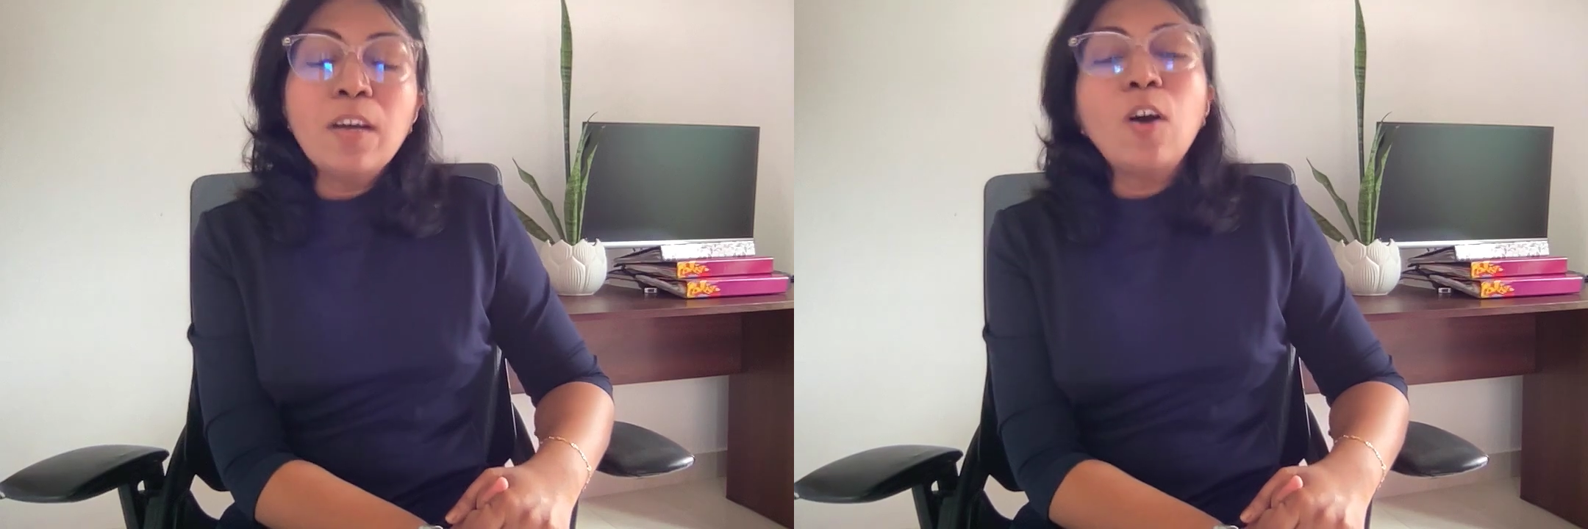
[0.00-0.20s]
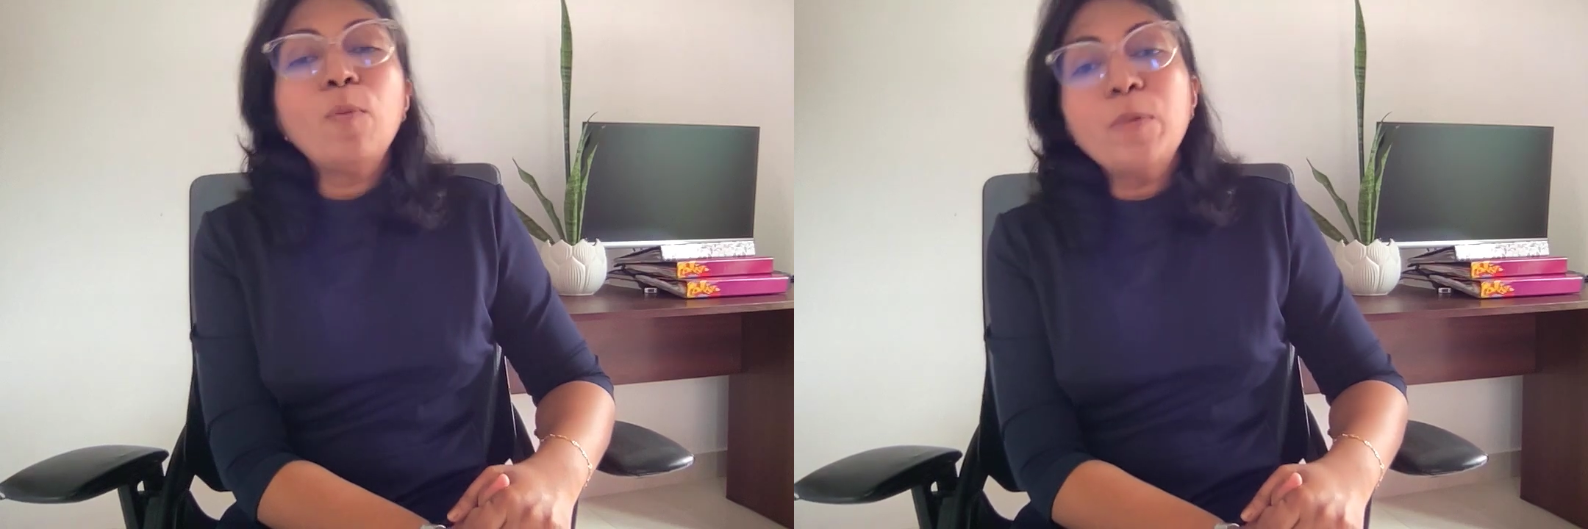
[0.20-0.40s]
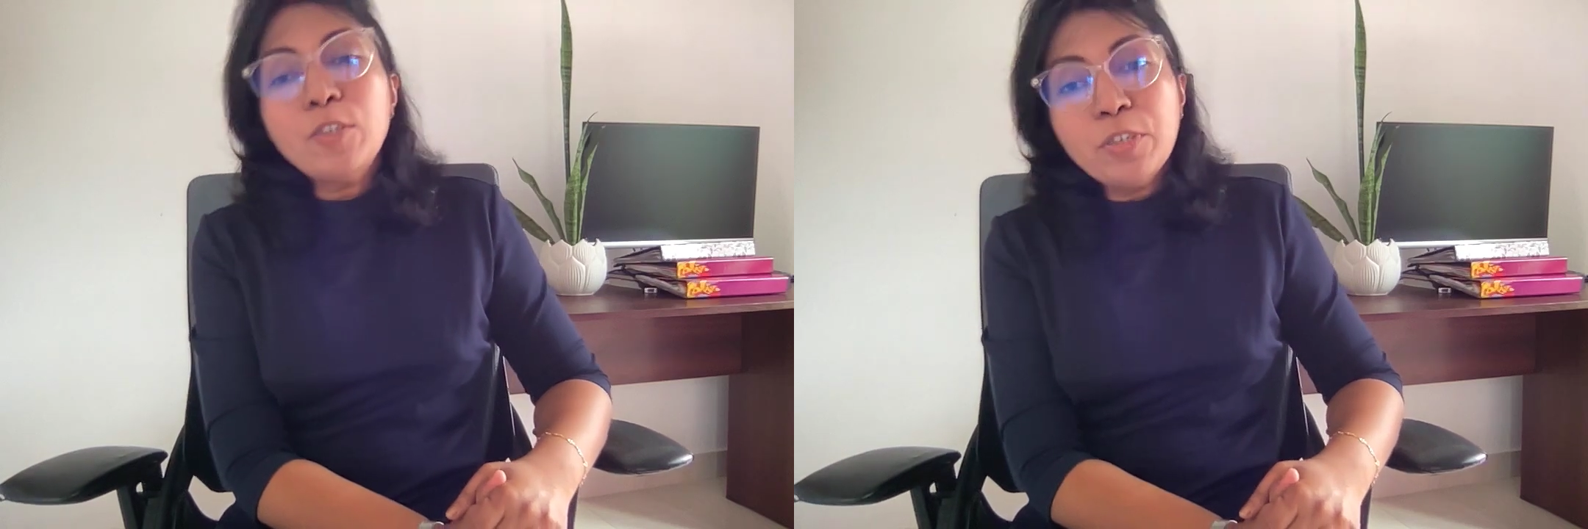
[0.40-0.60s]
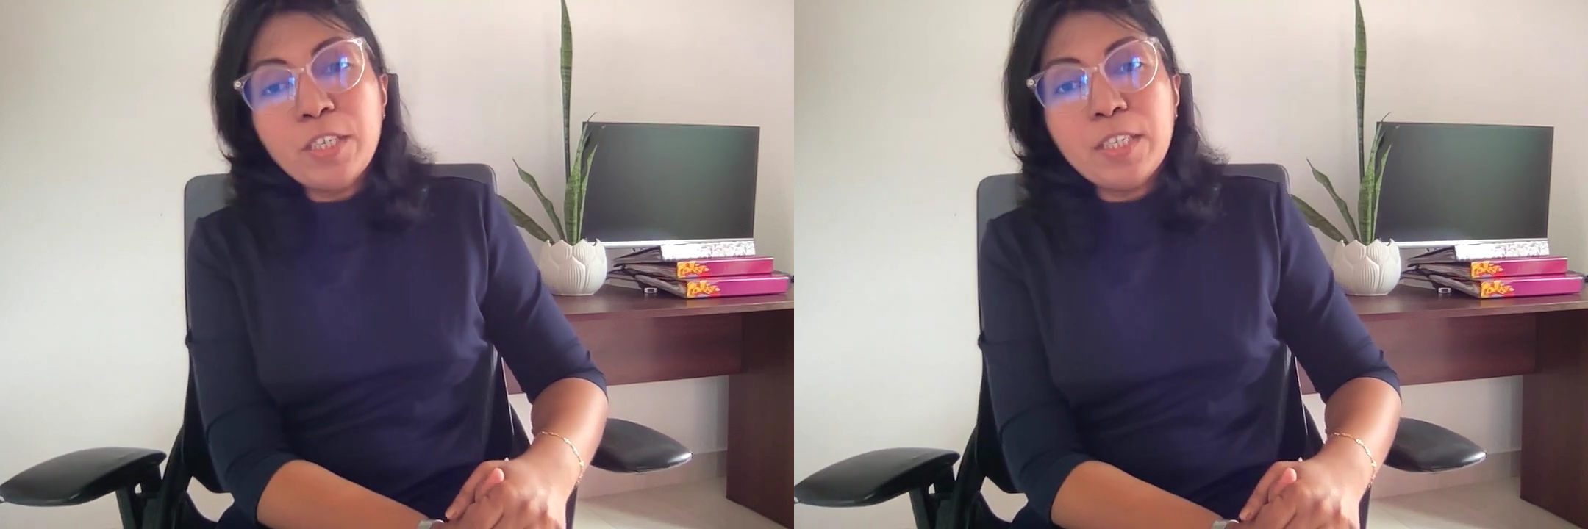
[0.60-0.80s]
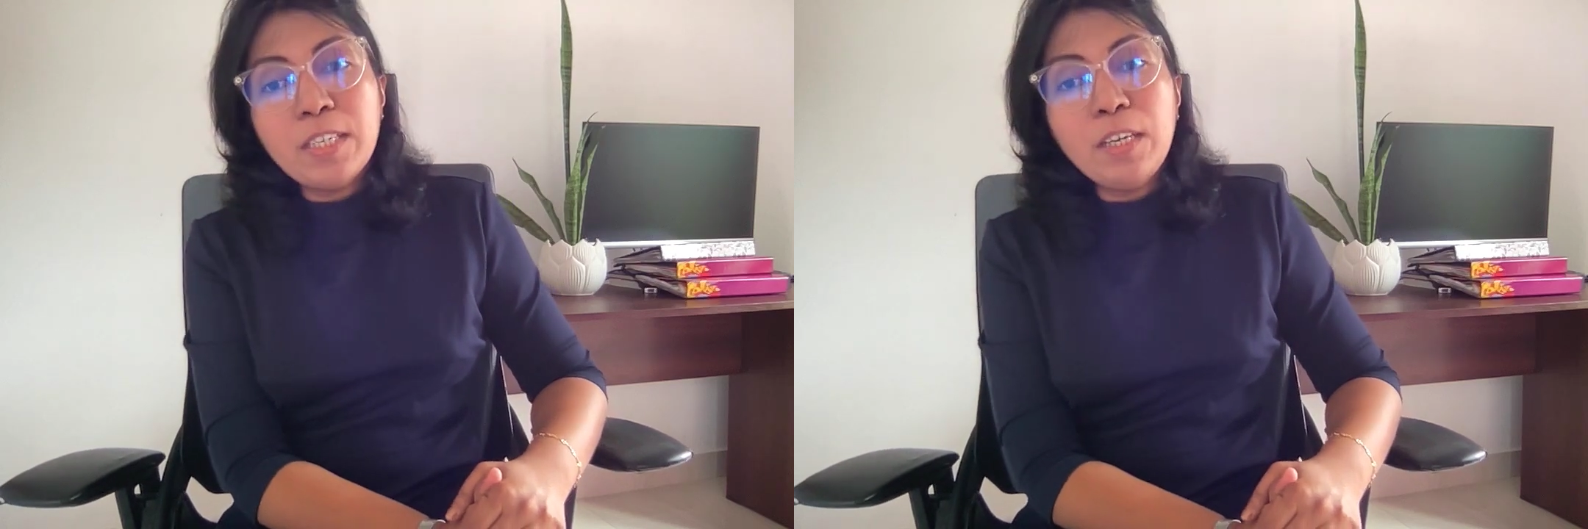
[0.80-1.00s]

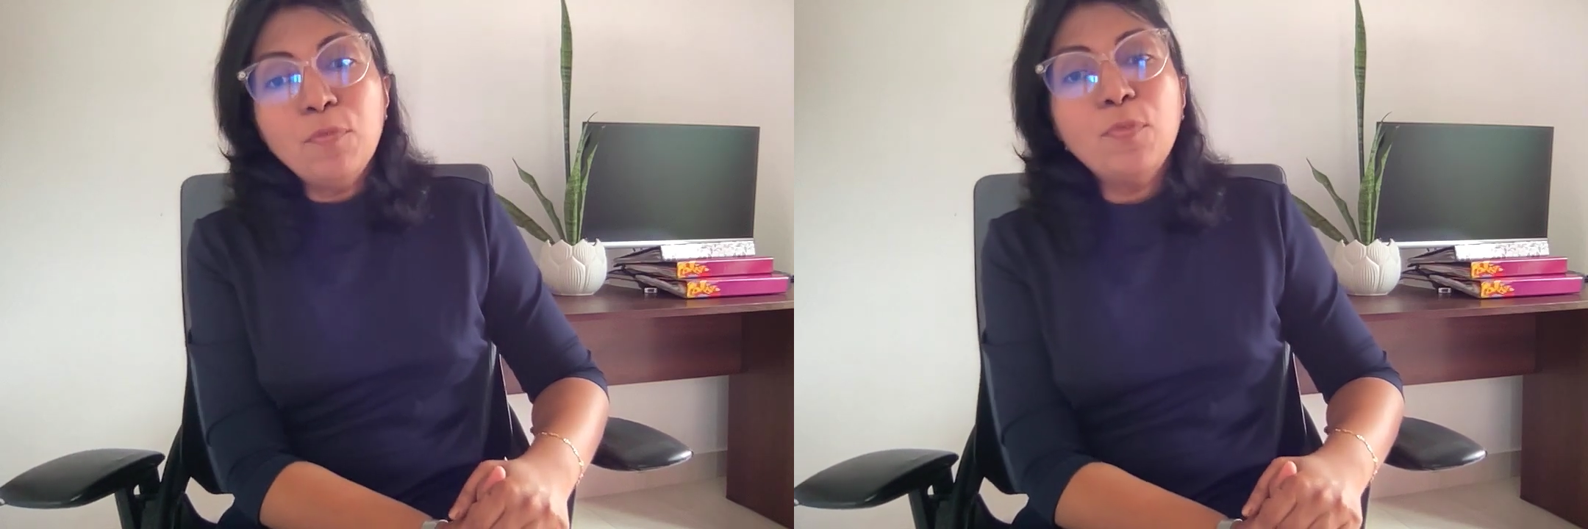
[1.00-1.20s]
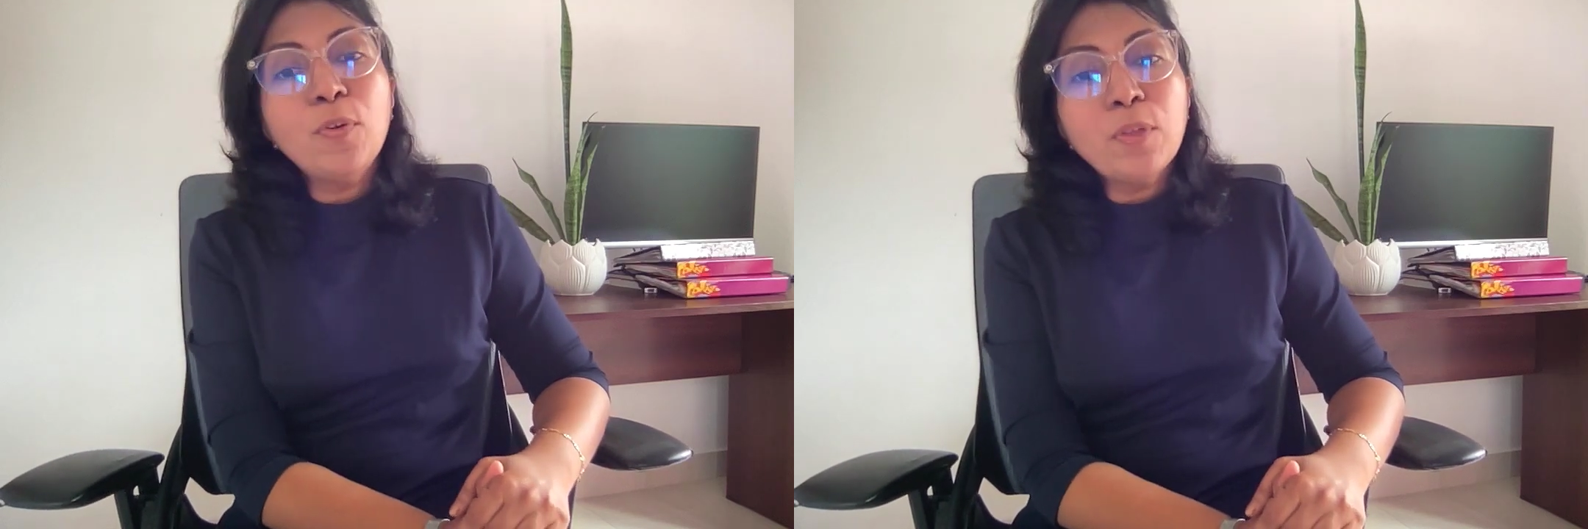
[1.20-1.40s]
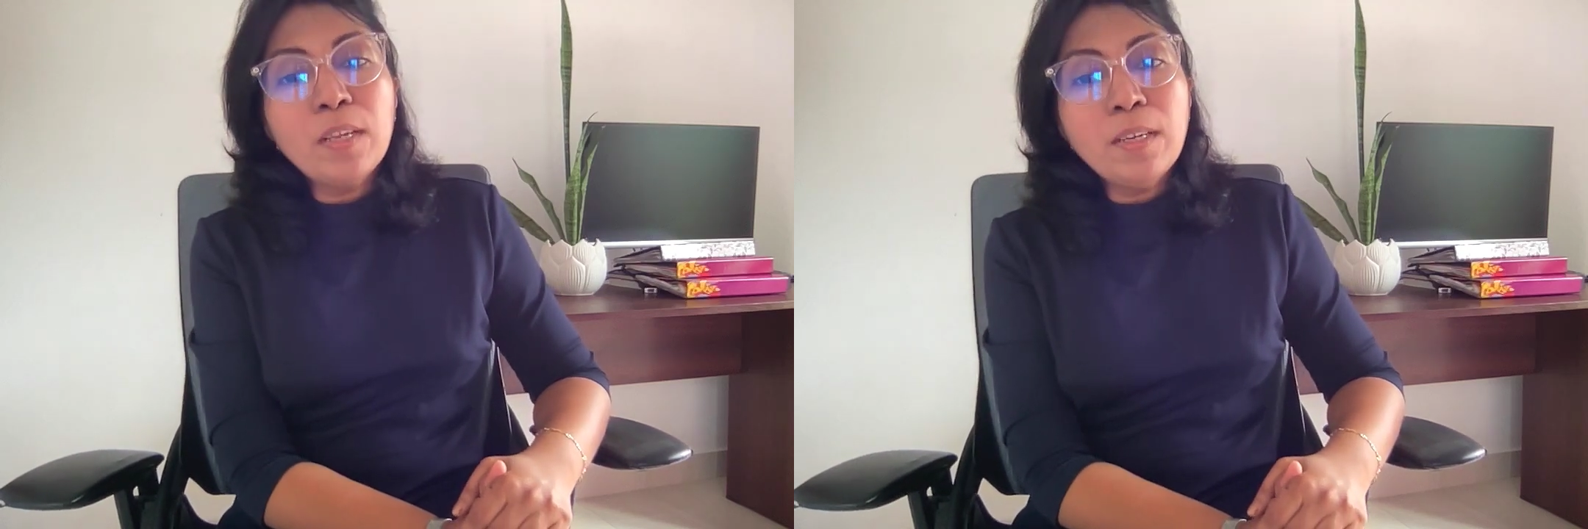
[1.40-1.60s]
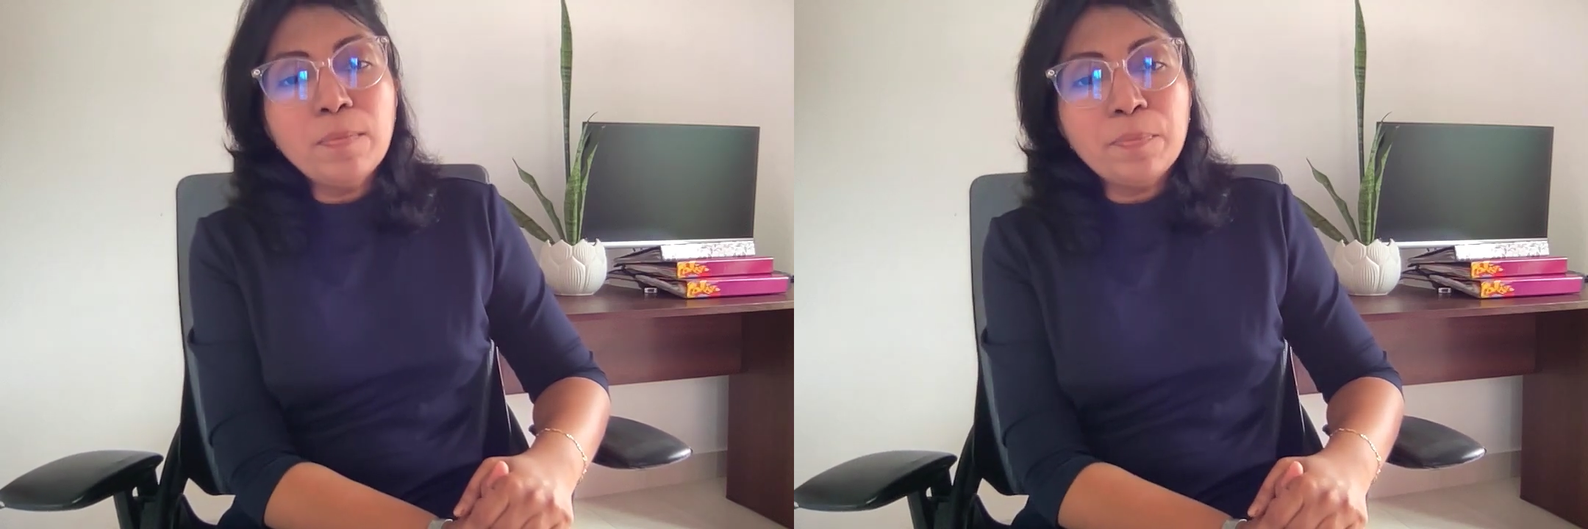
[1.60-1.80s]
opportunity for the